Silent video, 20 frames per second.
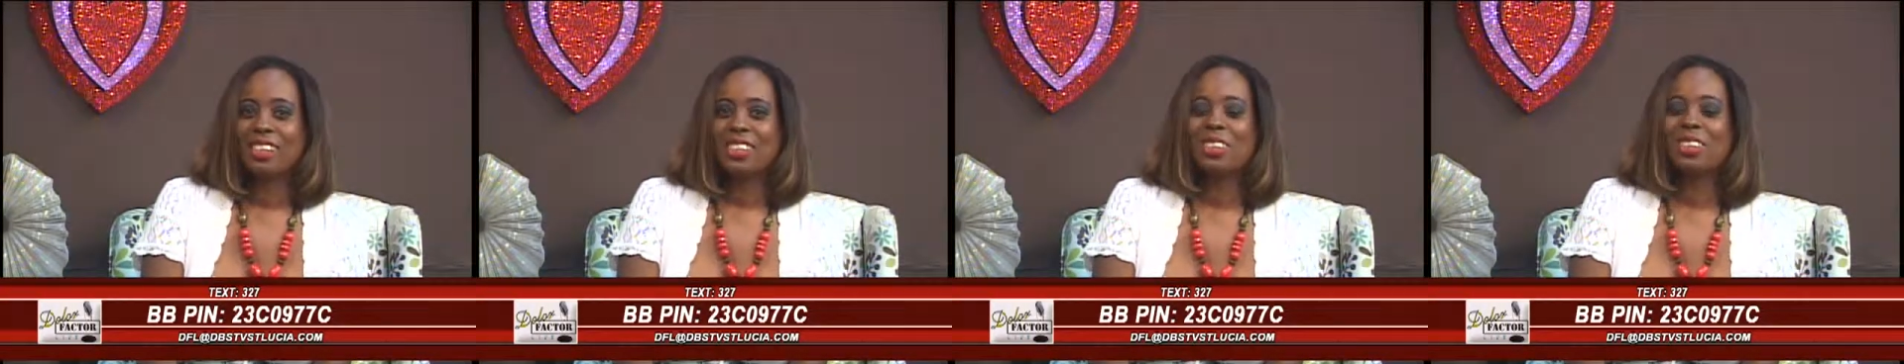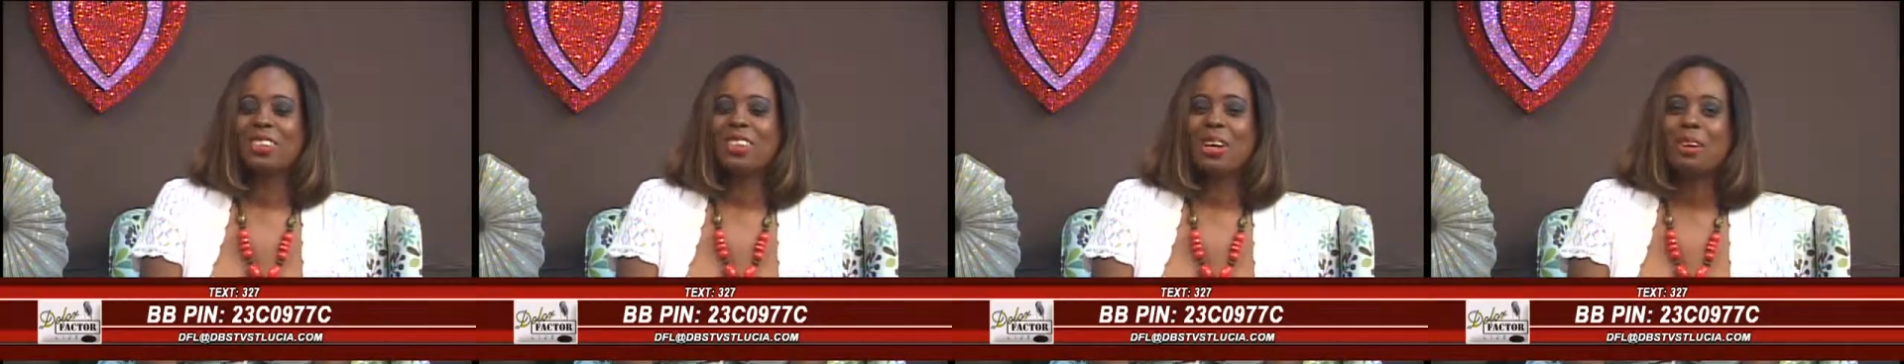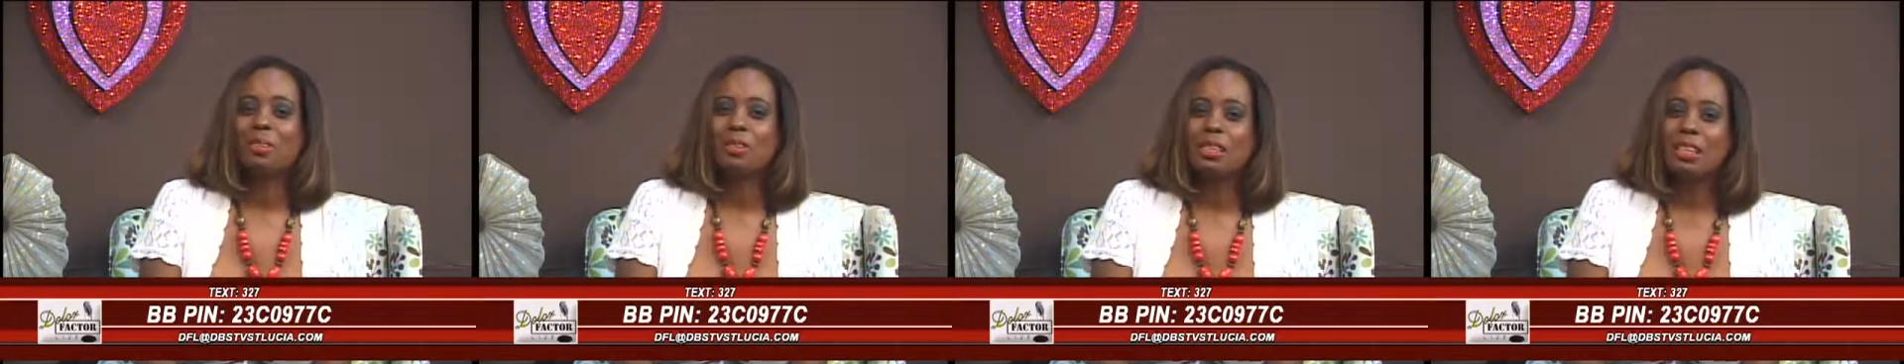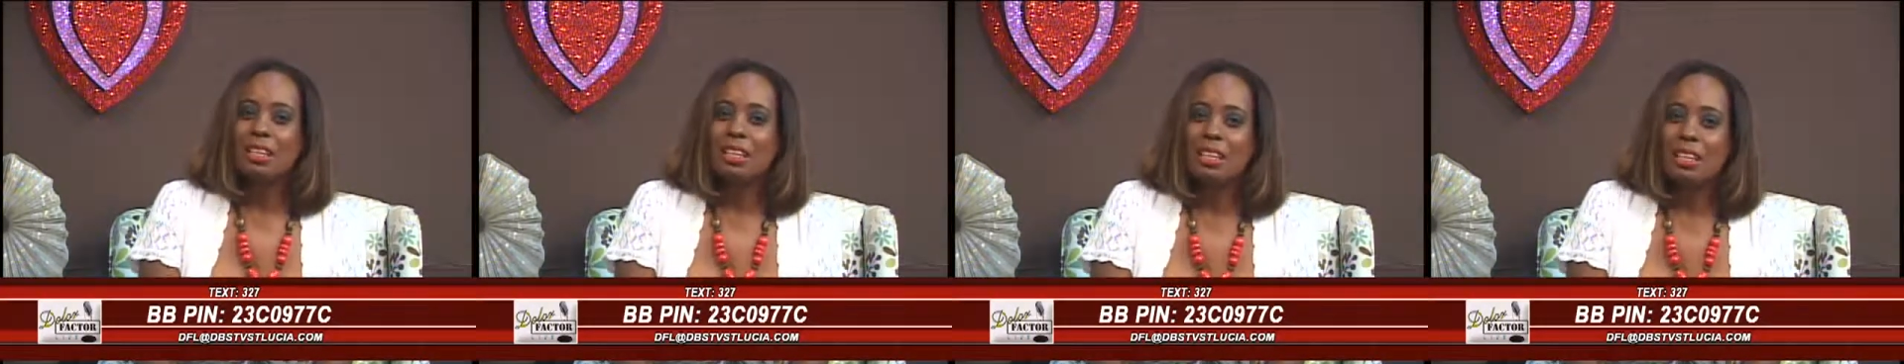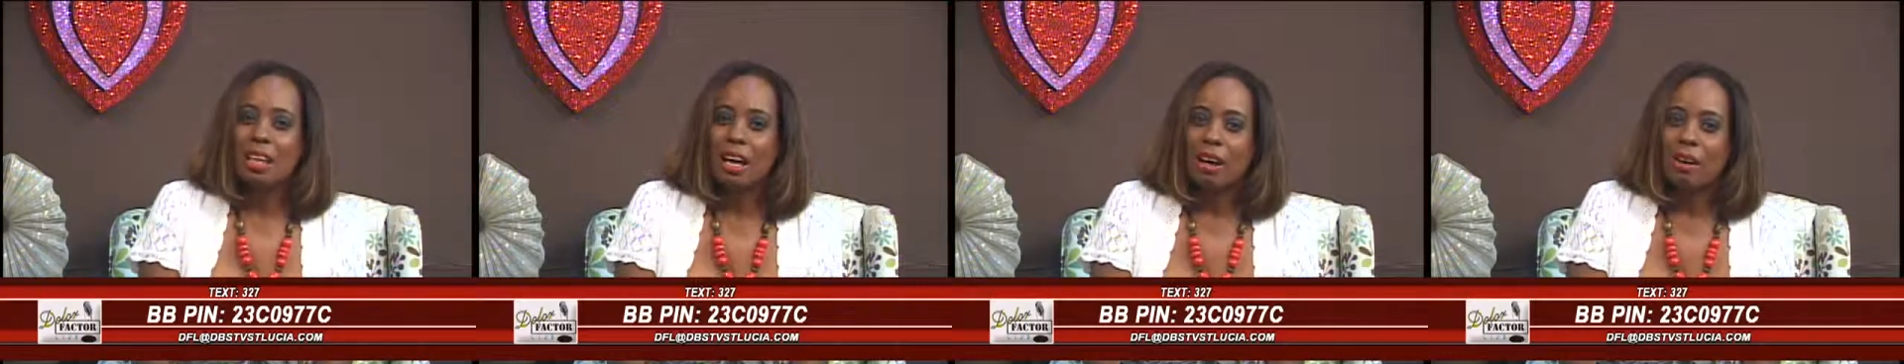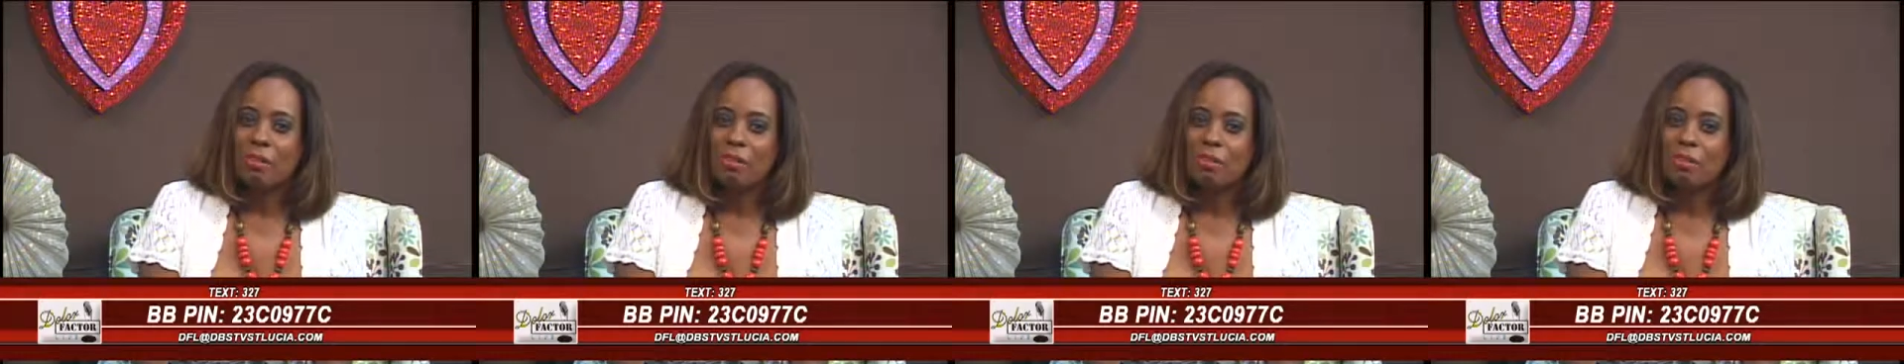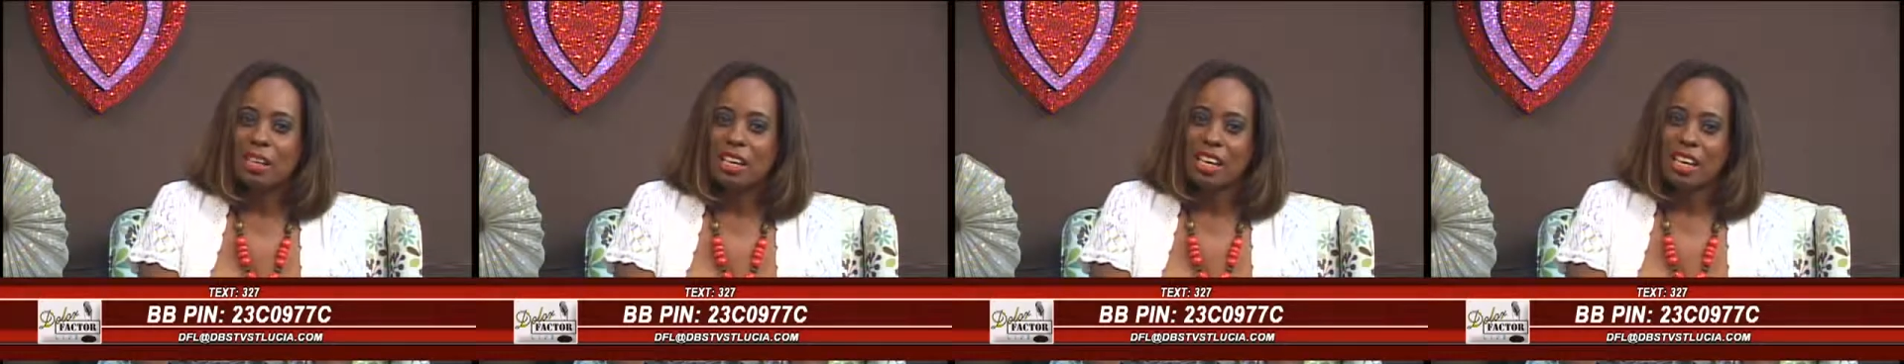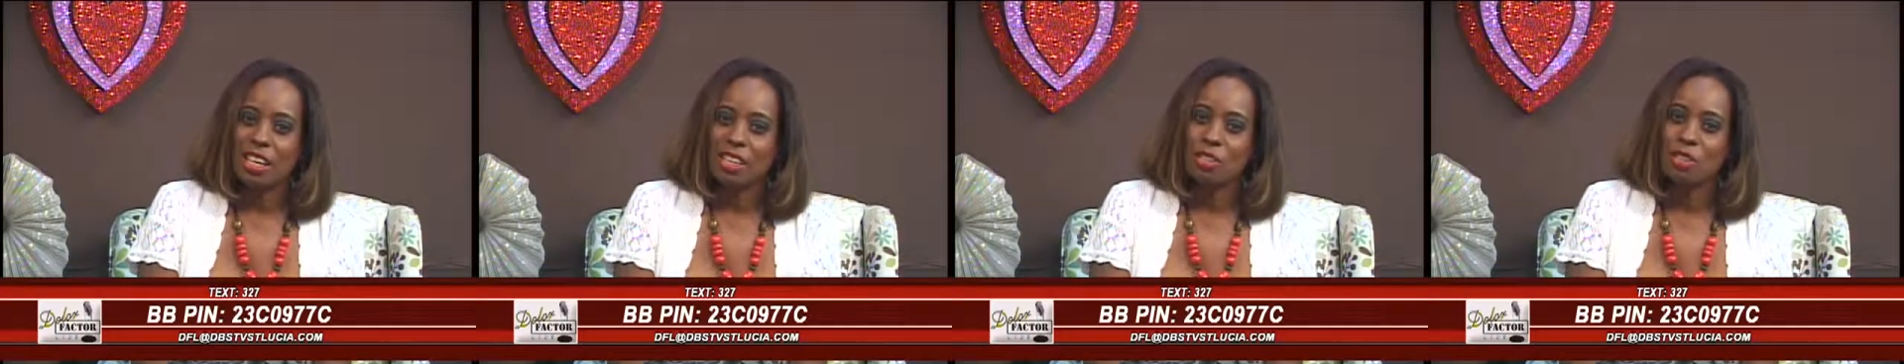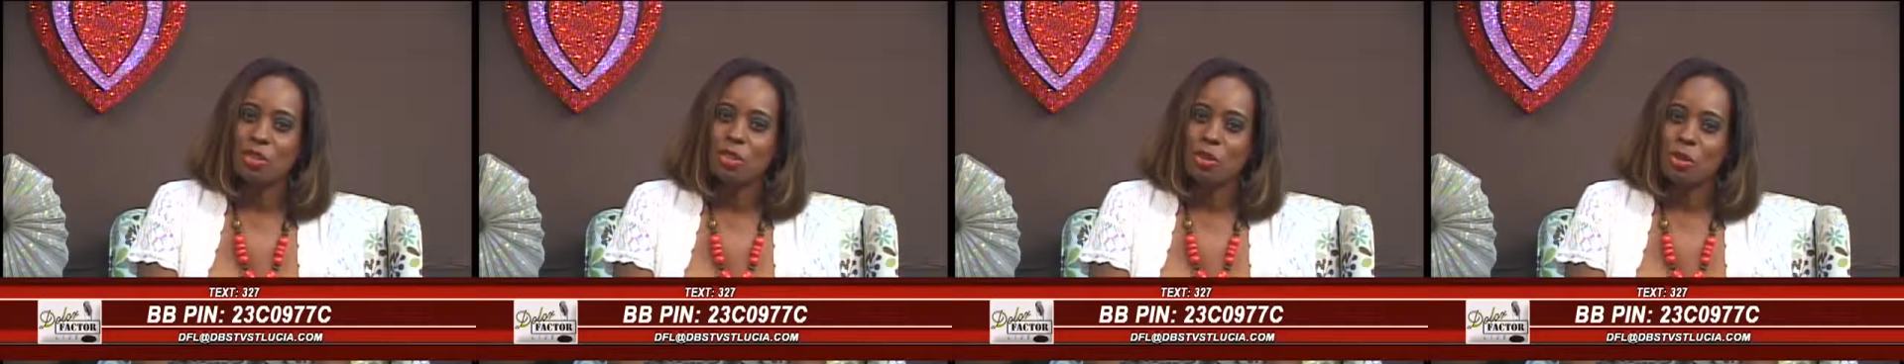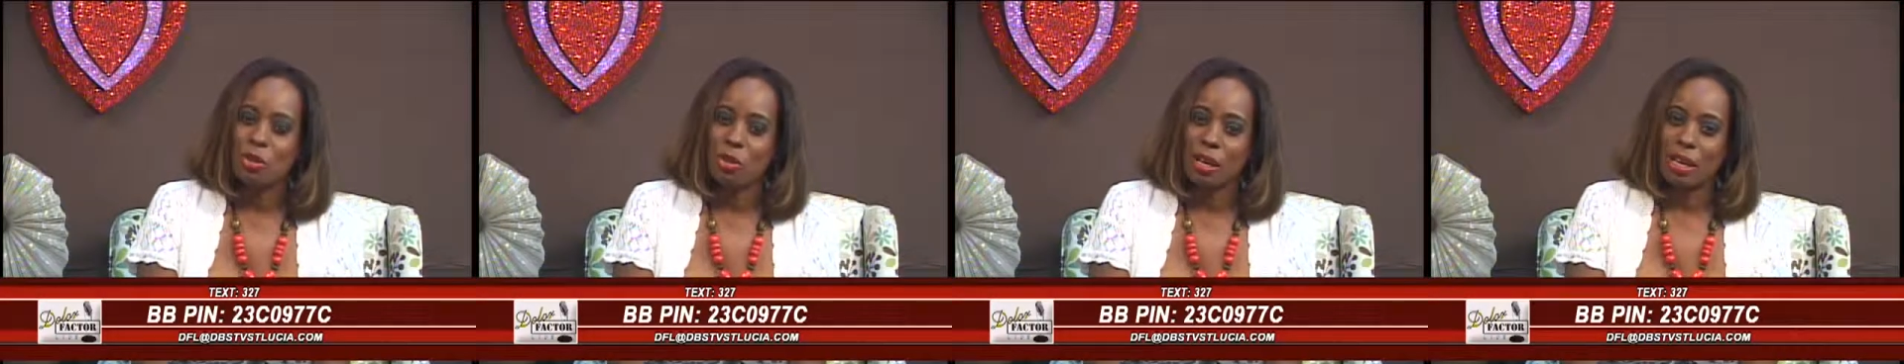To those in love,
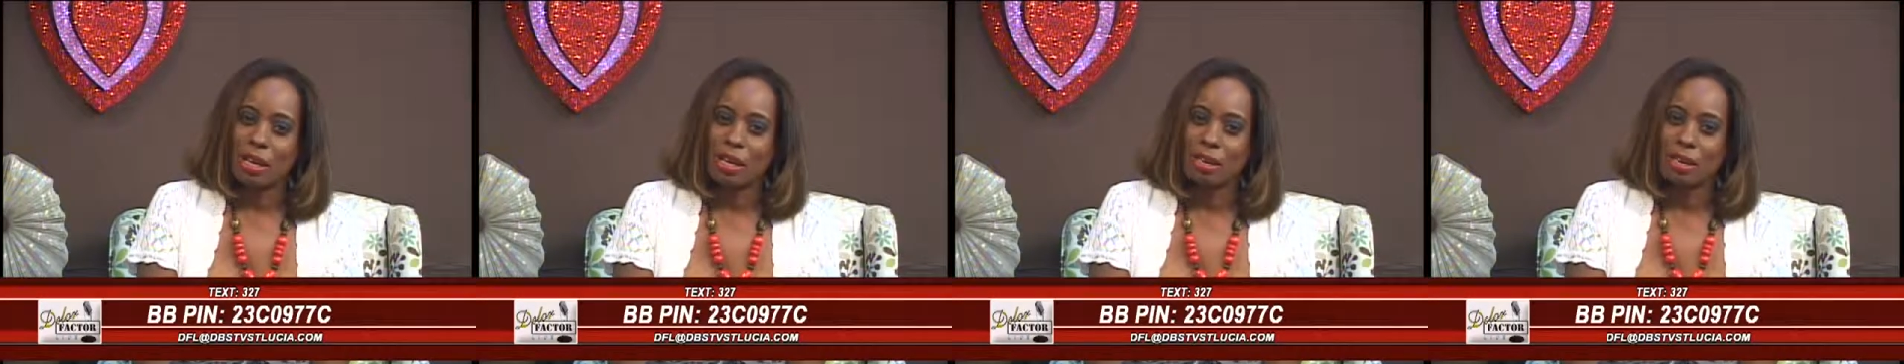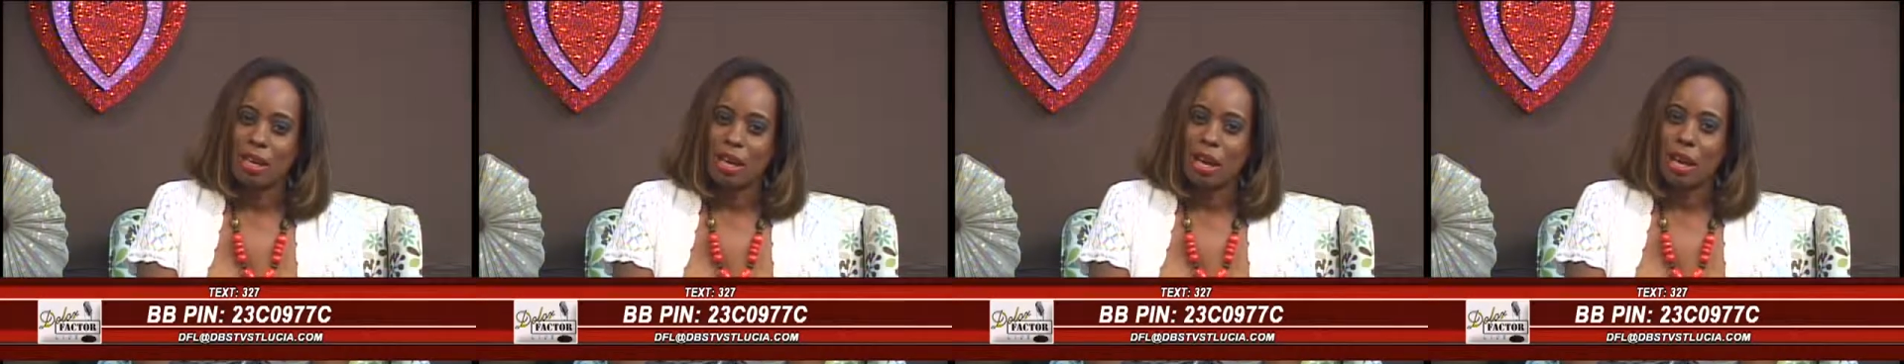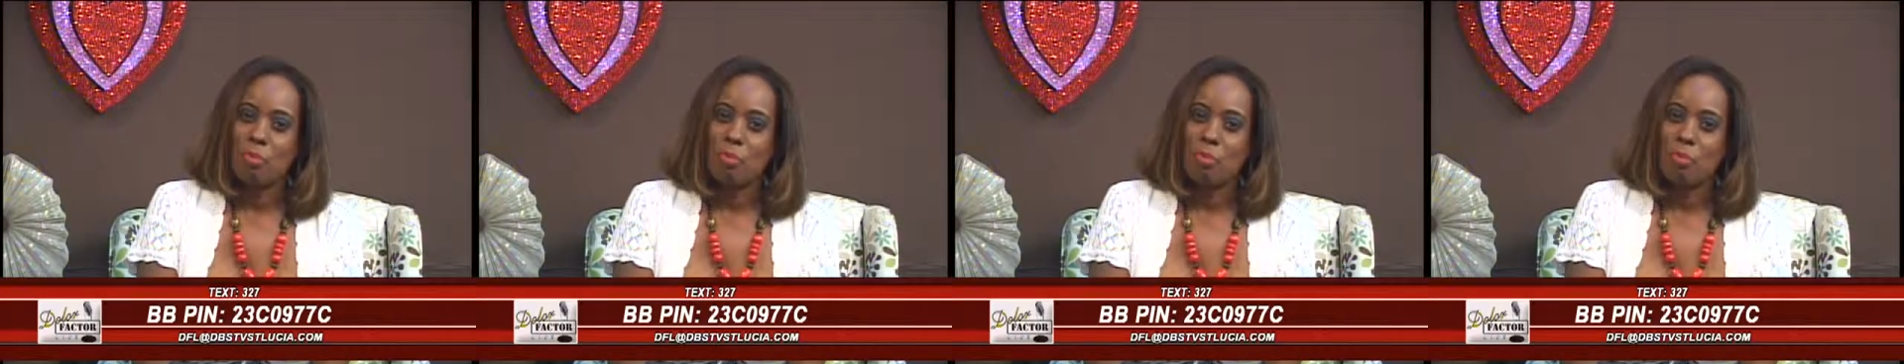enjoy,